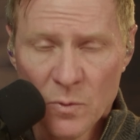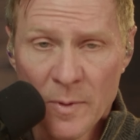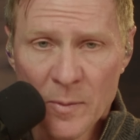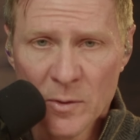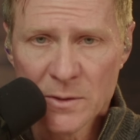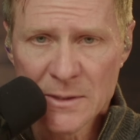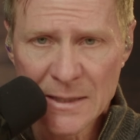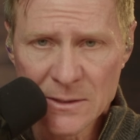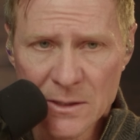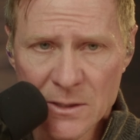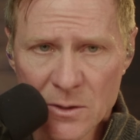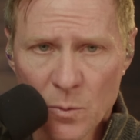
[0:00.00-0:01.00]
Remember,
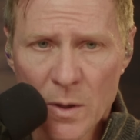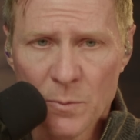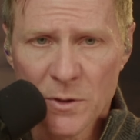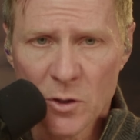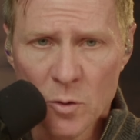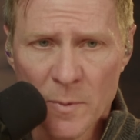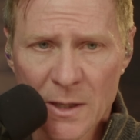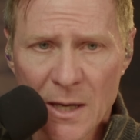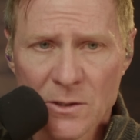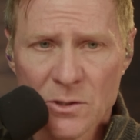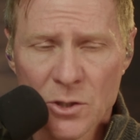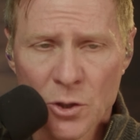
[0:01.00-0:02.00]
Texas is the one with the human
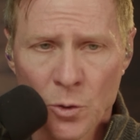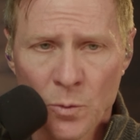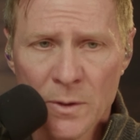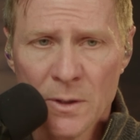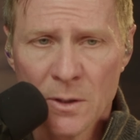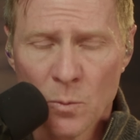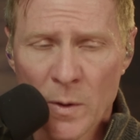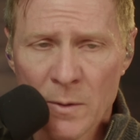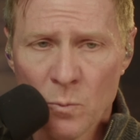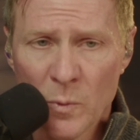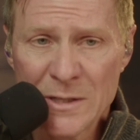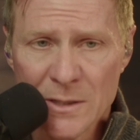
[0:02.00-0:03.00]
case too, the
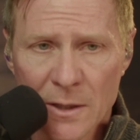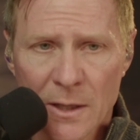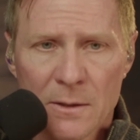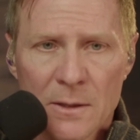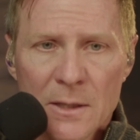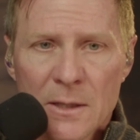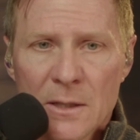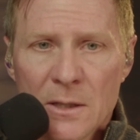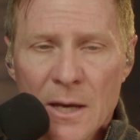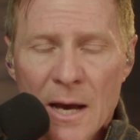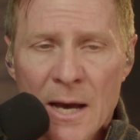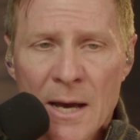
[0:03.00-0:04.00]
one recently.
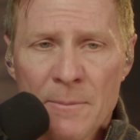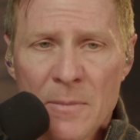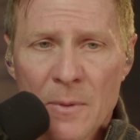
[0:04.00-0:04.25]
And